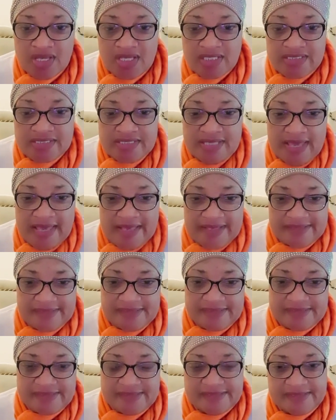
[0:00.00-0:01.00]

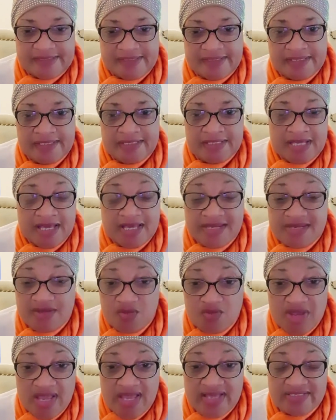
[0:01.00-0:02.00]
Yes.
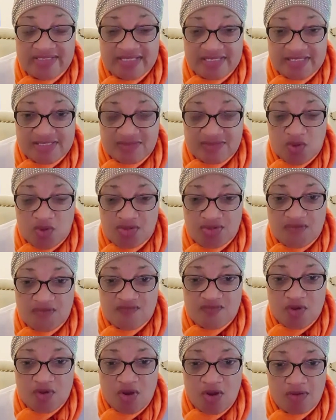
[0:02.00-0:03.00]
Anywhere this word
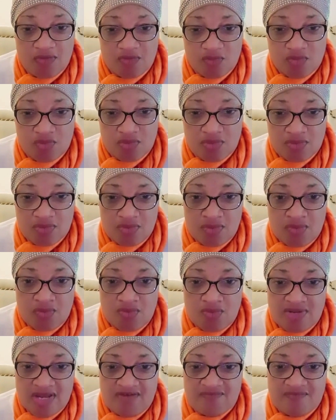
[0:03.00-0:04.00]
of God
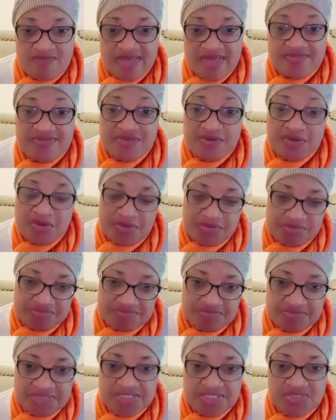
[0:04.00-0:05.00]
would have met you,
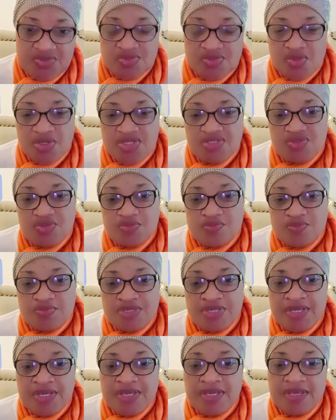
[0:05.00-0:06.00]
it's going to
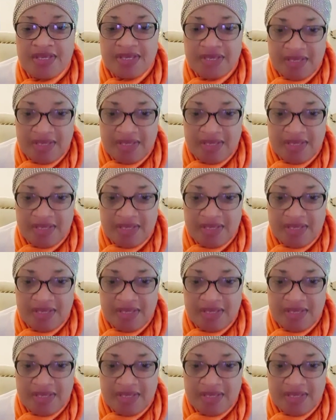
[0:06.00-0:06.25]
be